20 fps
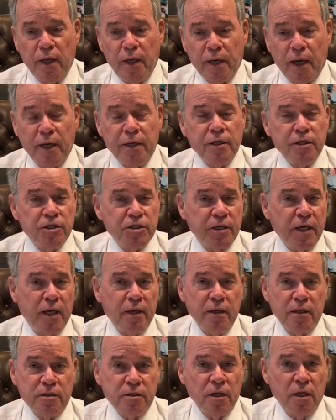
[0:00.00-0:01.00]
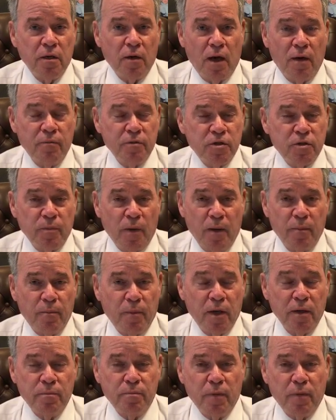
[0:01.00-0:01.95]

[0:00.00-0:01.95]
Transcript: and I understand, as obviously